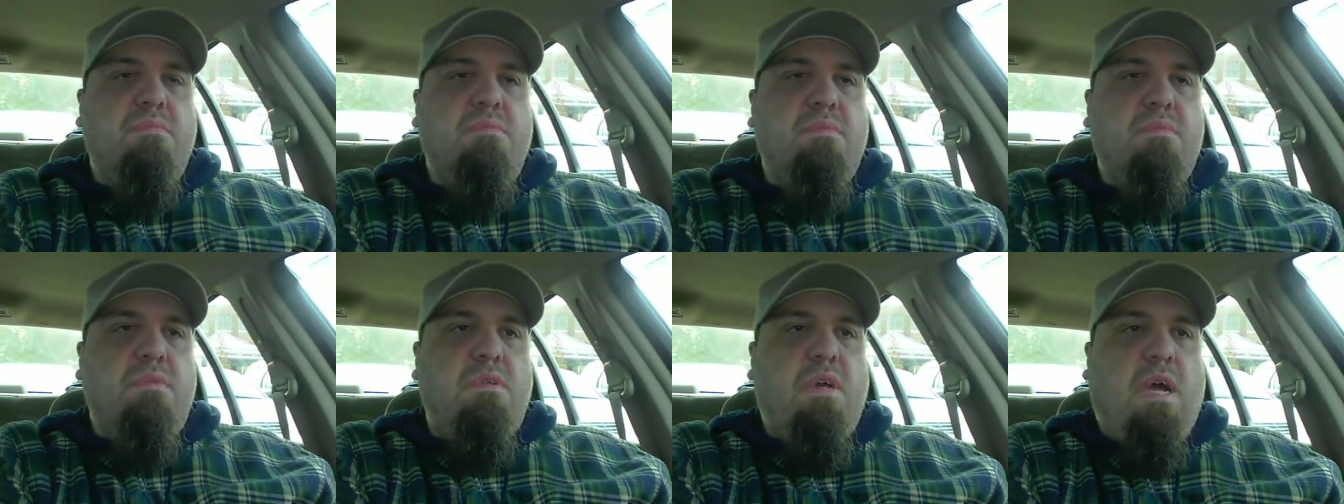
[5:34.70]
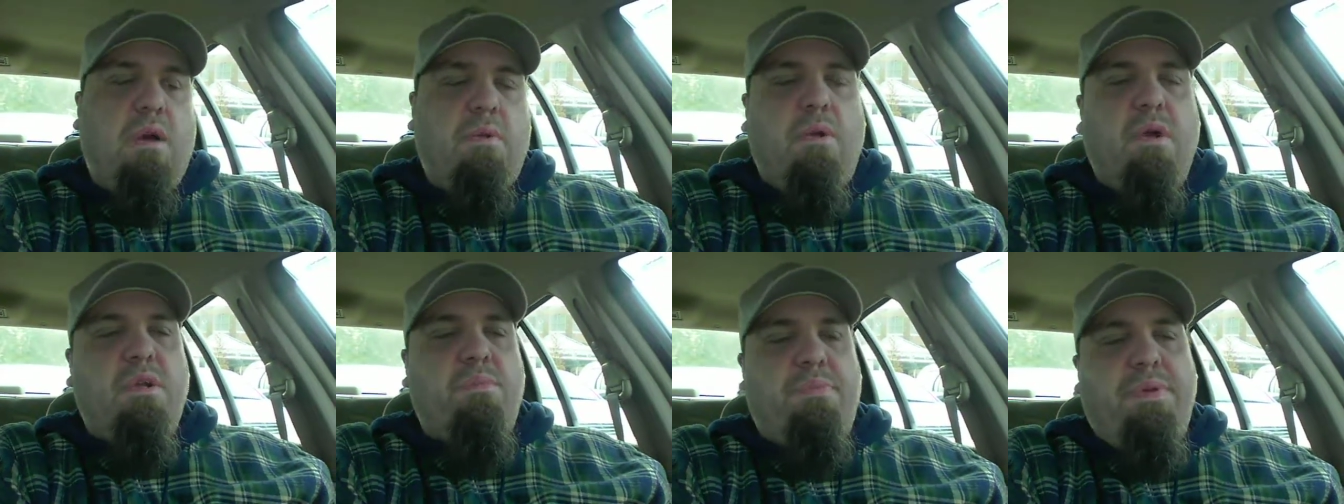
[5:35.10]
I want
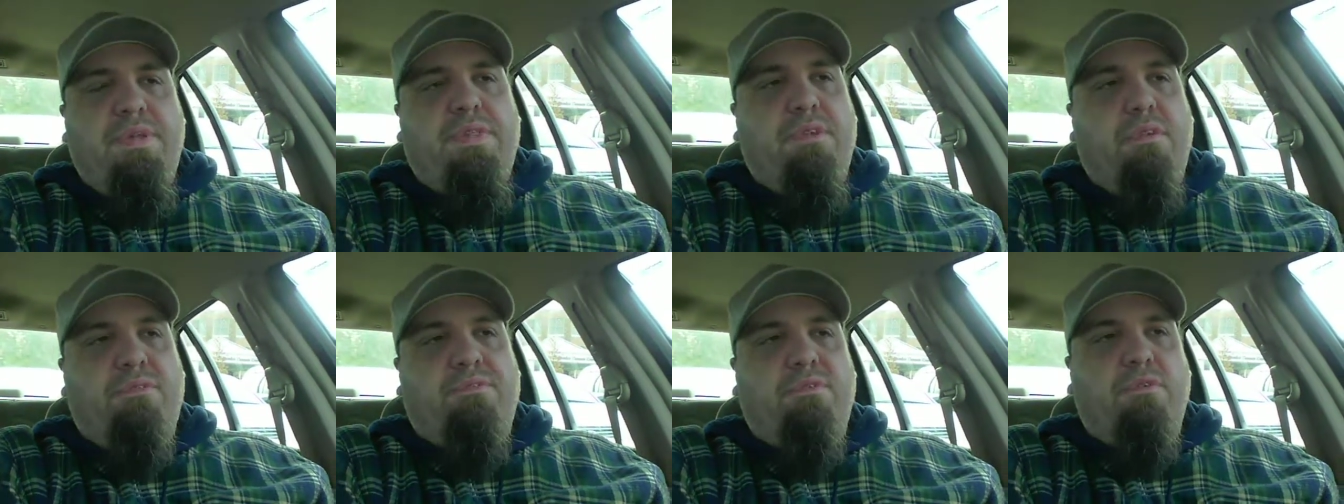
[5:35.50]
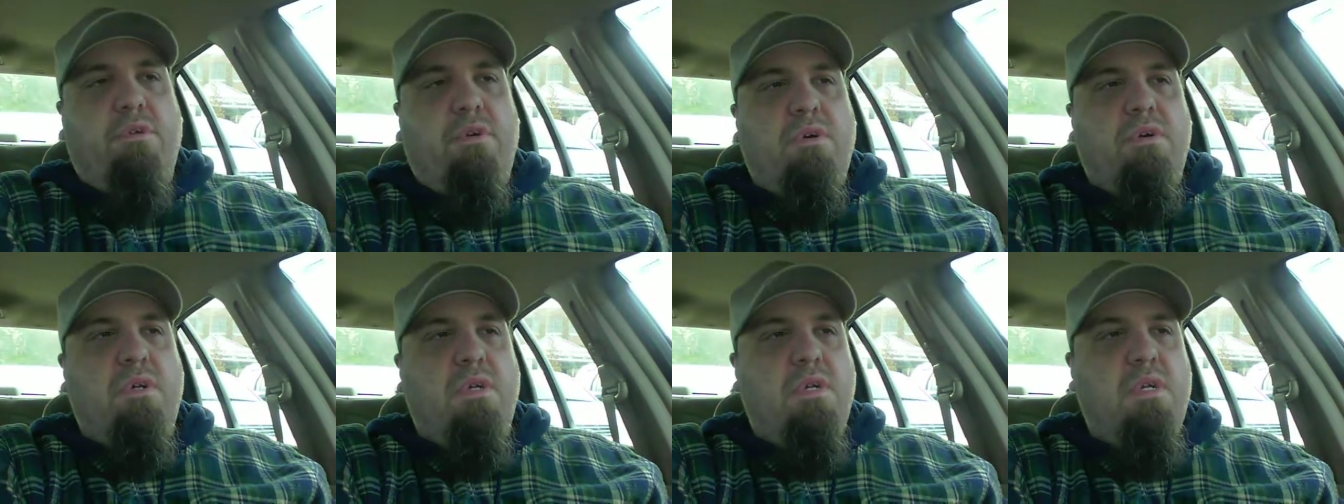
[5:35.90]
to be there for
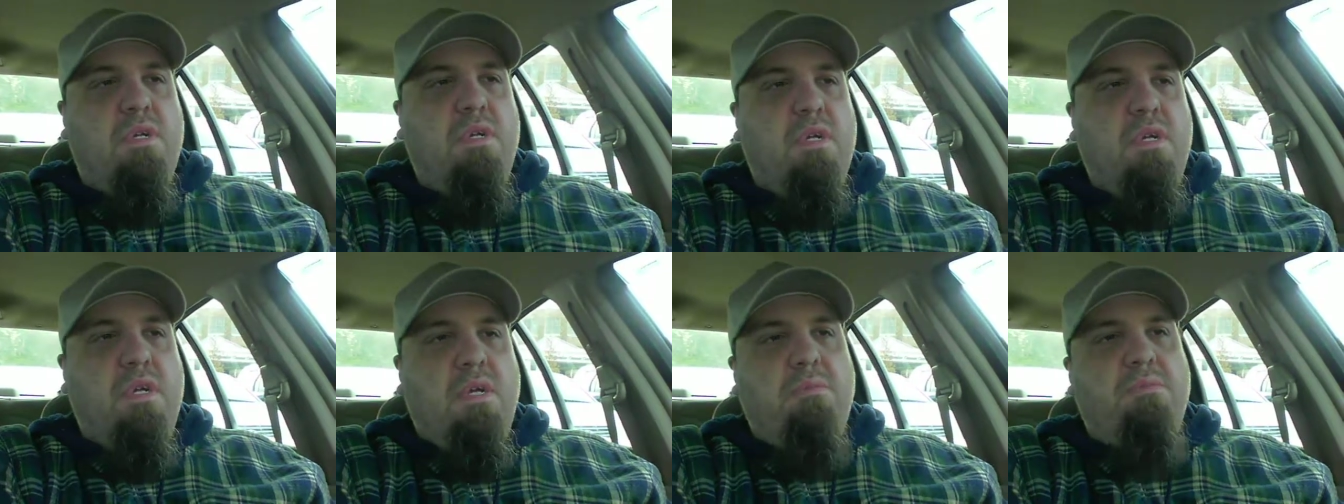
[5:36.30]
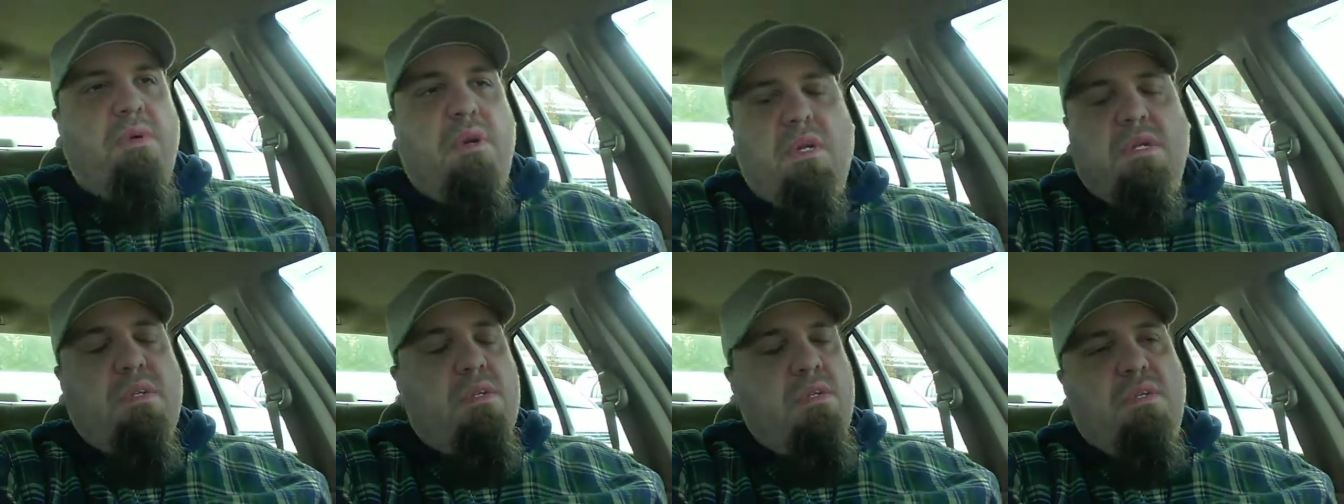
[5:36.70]
her, but
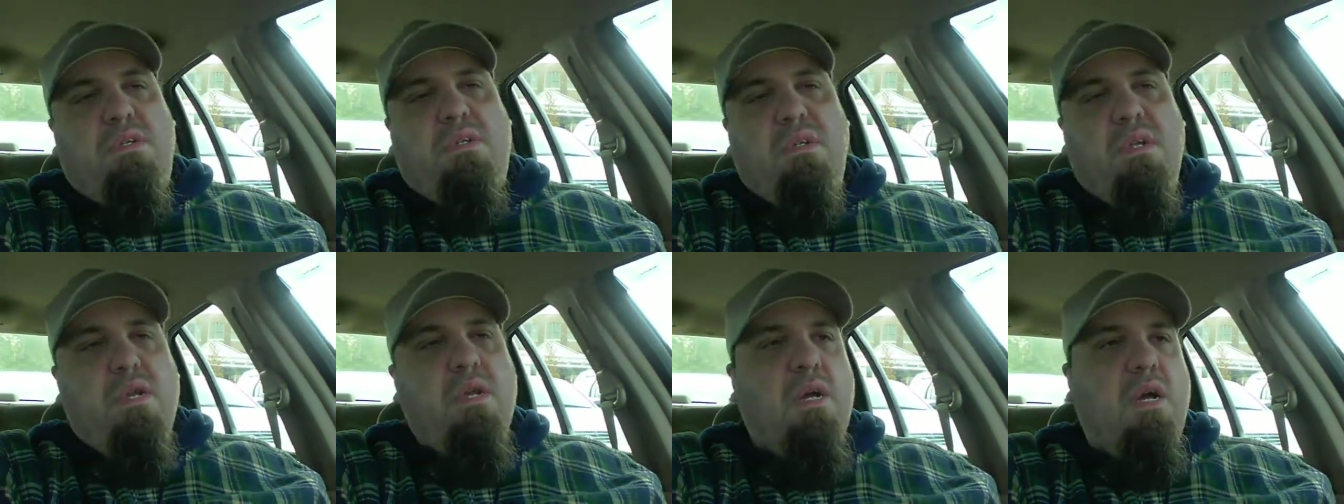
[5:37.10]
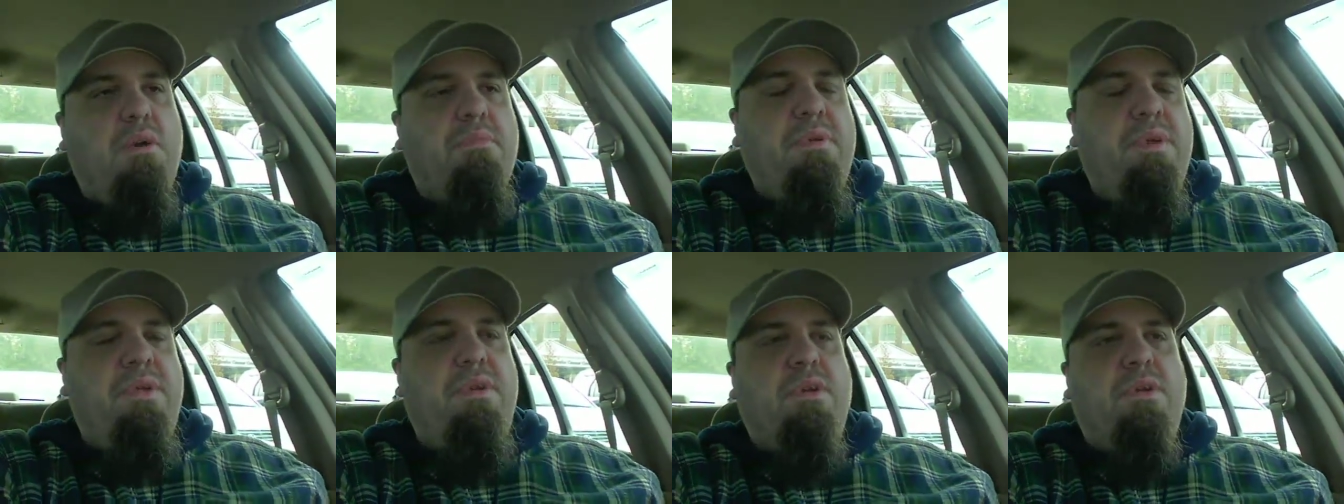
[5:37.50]
uh, I'm
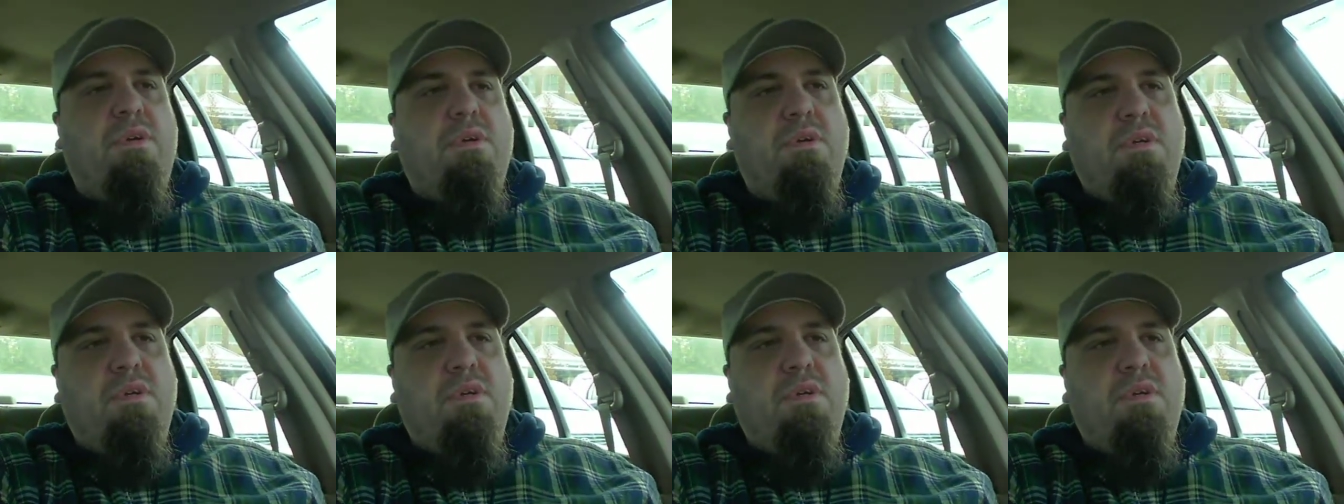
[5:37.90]
here,